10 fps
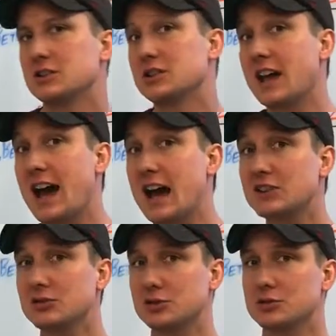to the
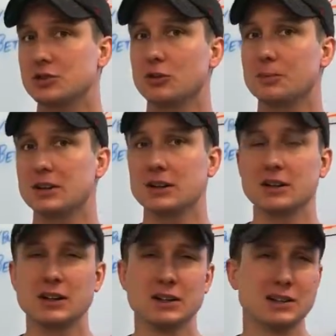Agile utopia
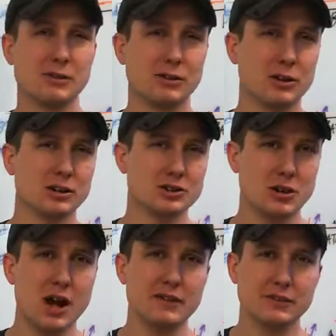that we're all
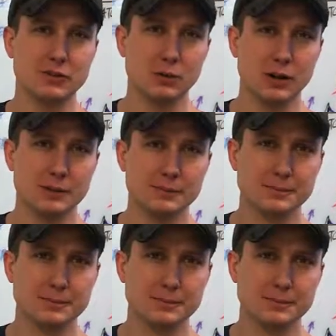striving for.